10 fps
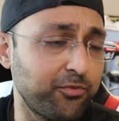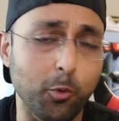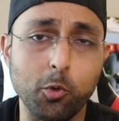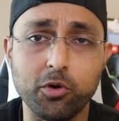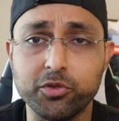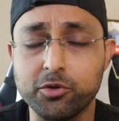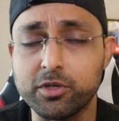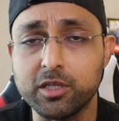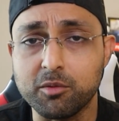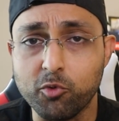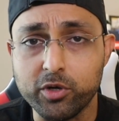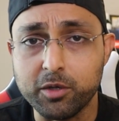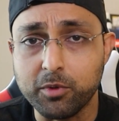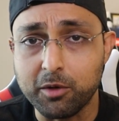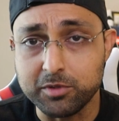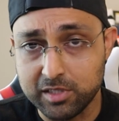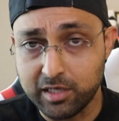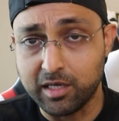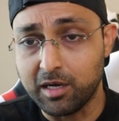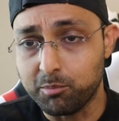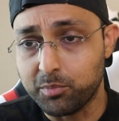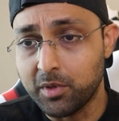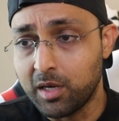4:30 in the morning when I was setting up.